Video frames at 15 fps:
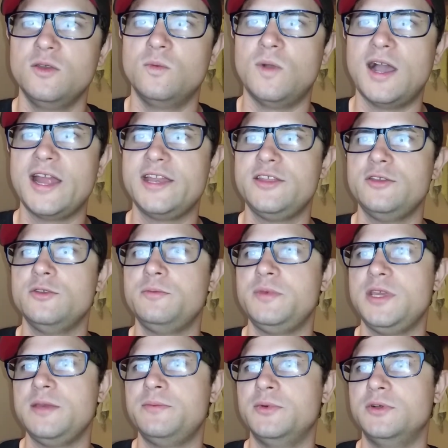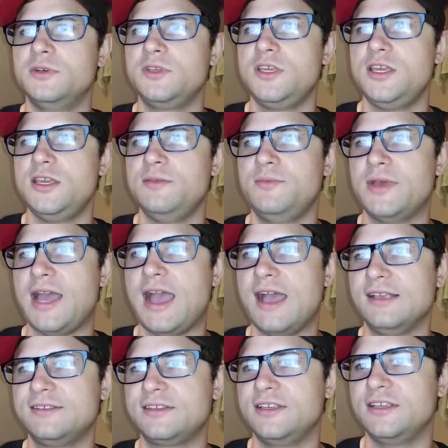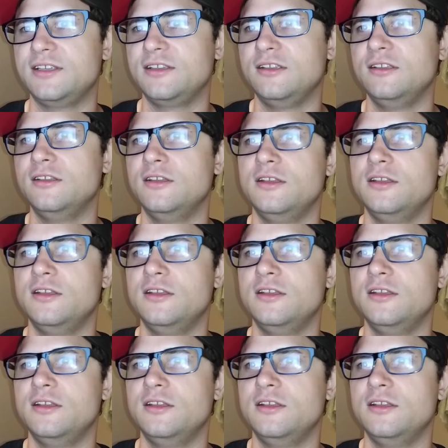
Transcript: why do you people keep asking